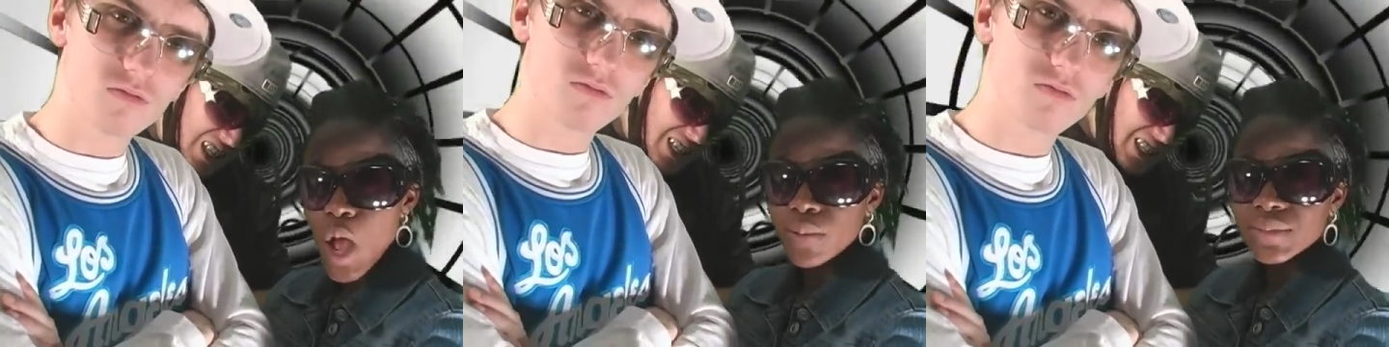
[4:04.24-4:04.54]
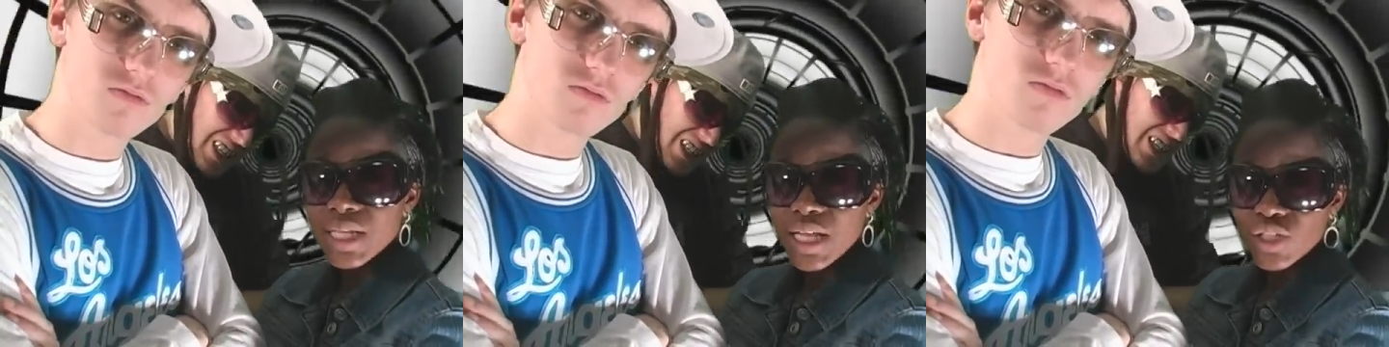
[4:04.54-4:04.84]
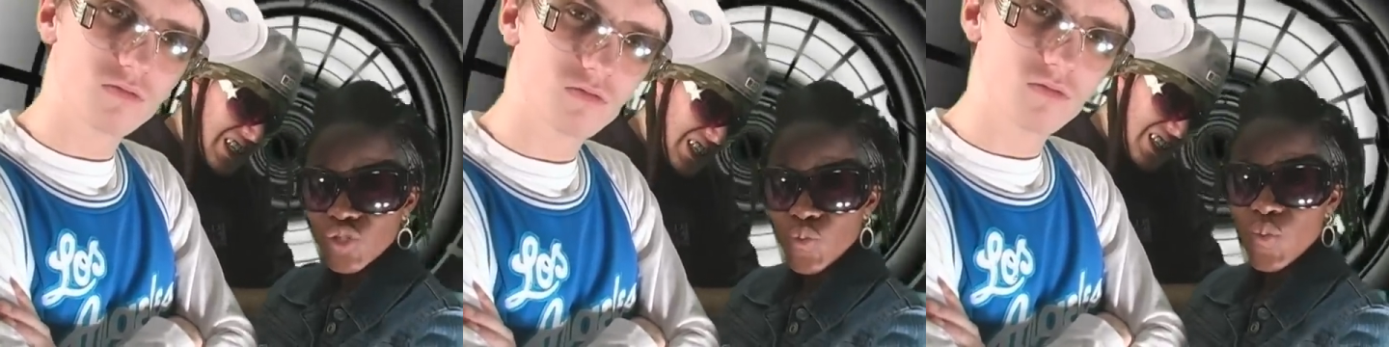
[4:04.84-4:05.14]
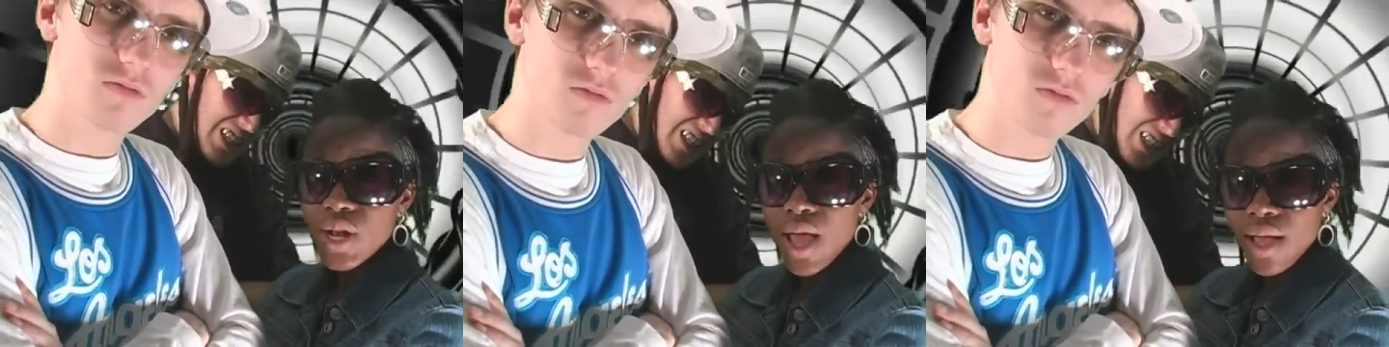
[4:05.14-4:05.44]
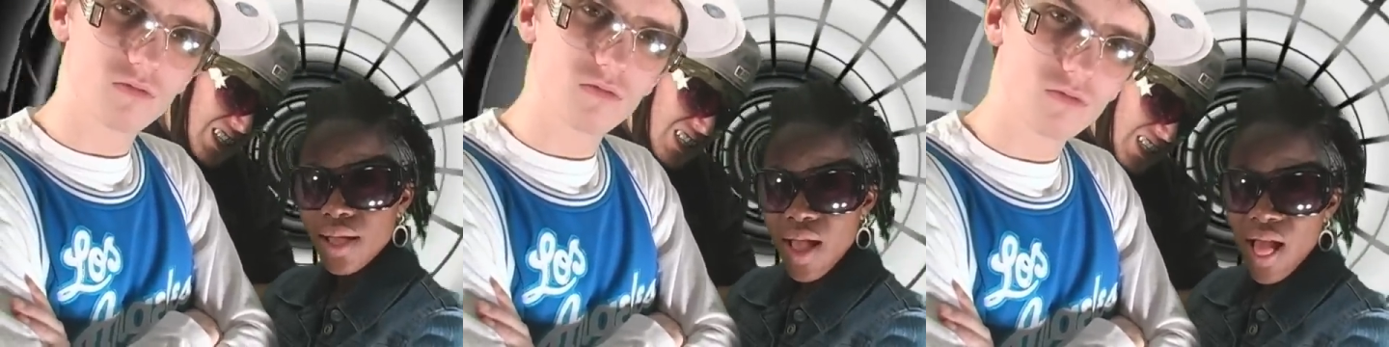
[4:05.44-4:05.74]
Speaker 1: from day to
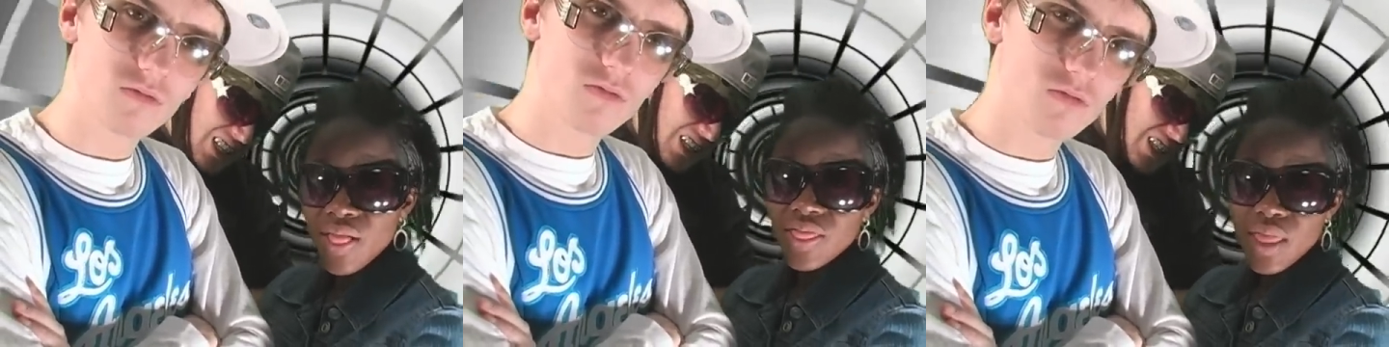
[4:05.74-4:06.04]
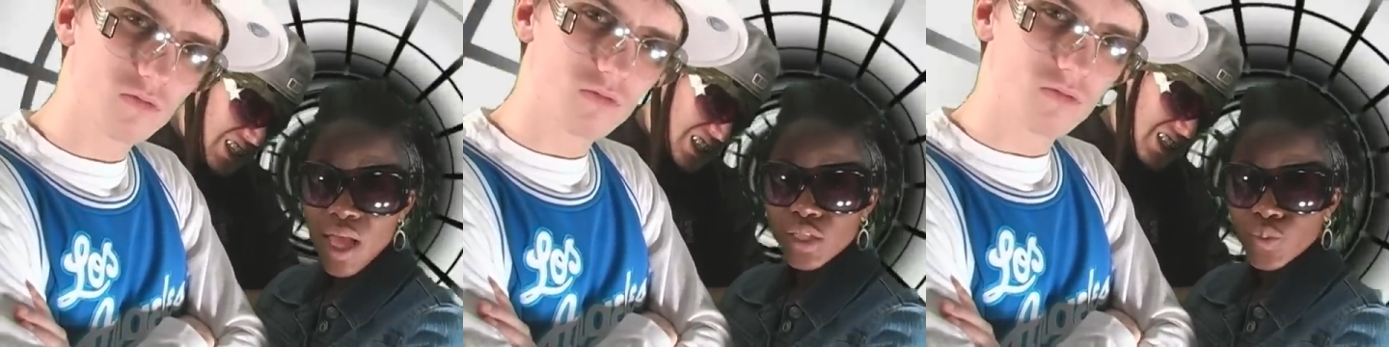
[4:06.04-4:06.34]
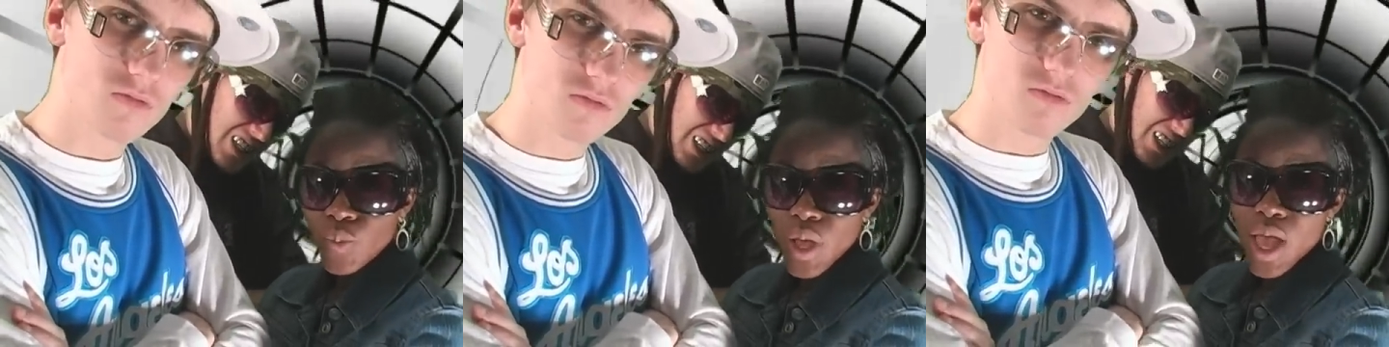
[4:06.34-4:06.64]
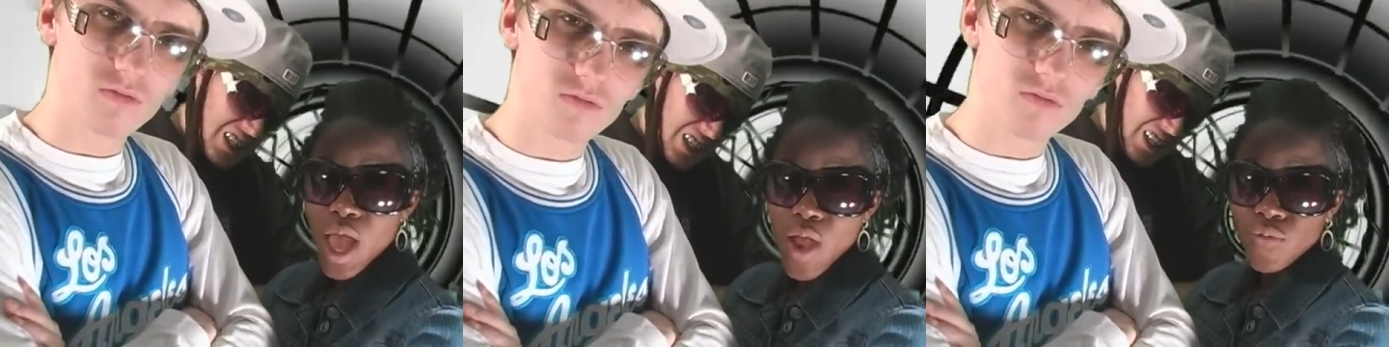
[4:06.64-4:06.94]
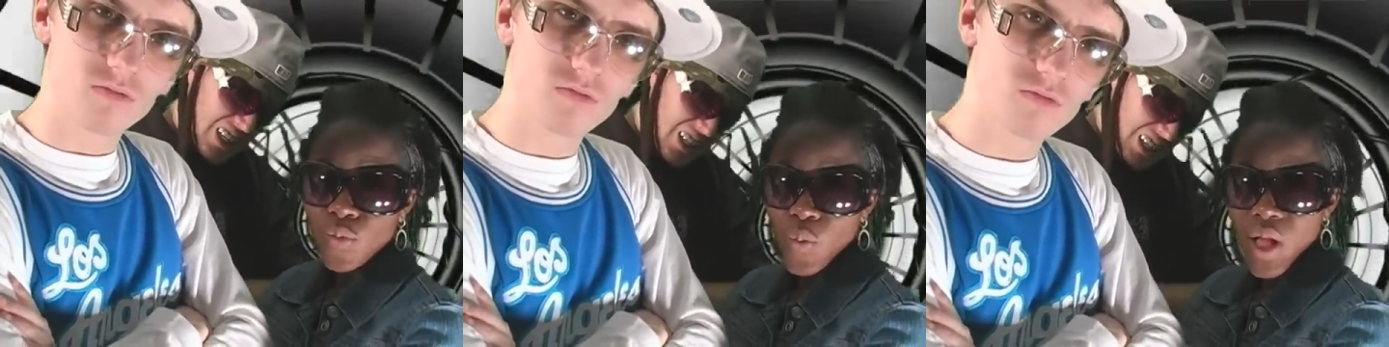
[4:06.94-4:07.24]
night, that's what
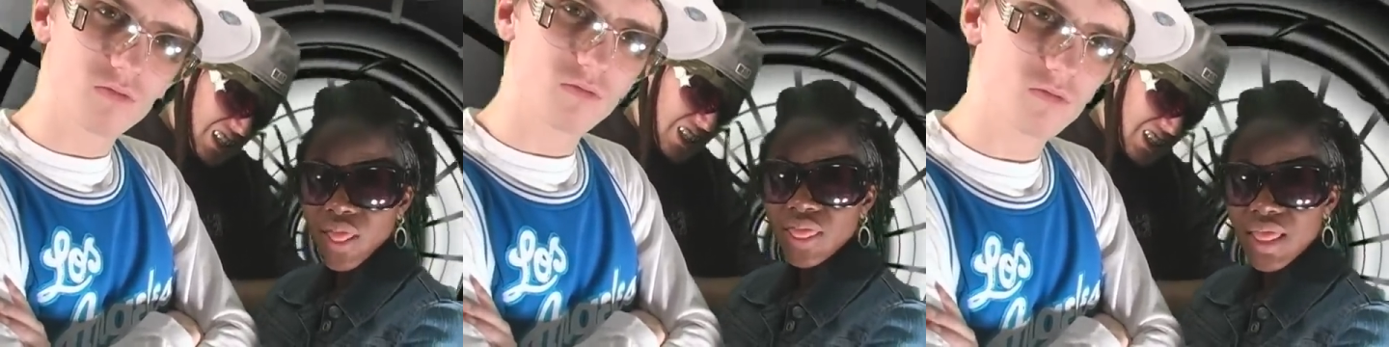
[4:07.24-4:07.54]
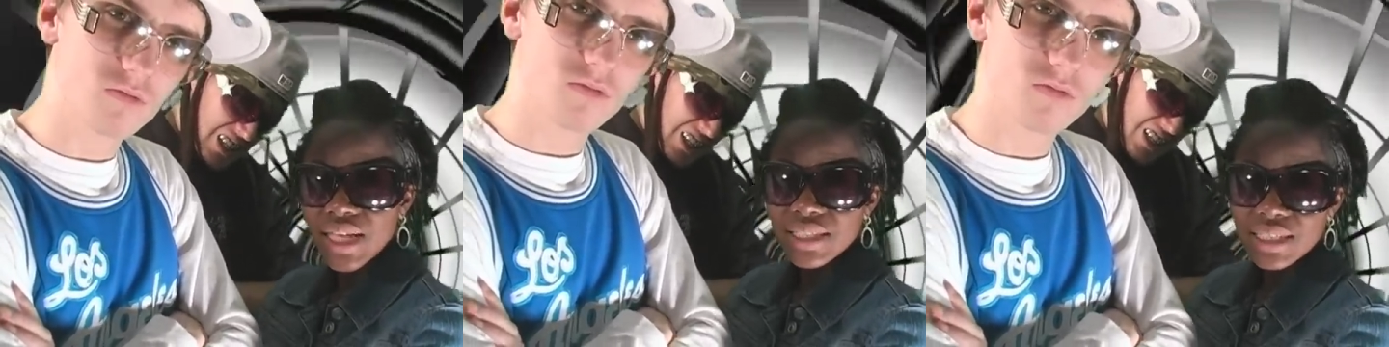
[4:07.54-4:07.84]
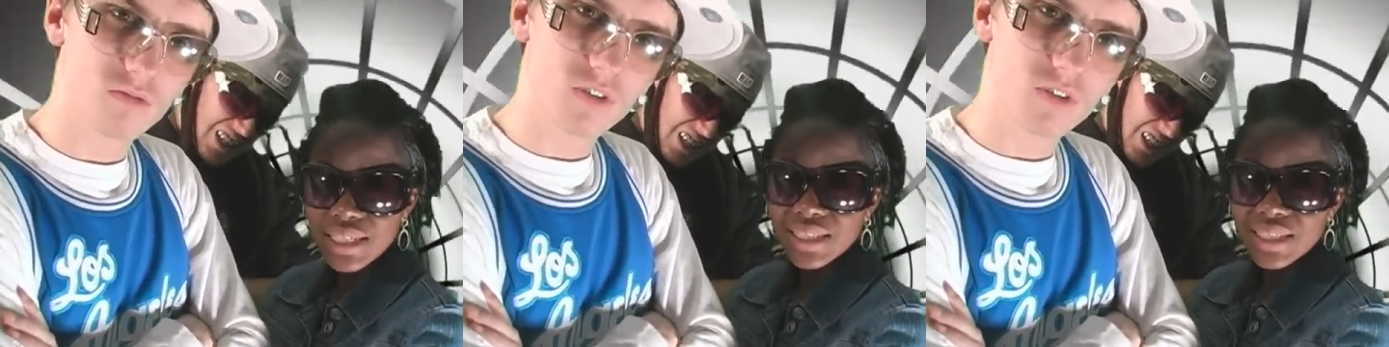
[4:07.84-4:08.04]
everyone thinks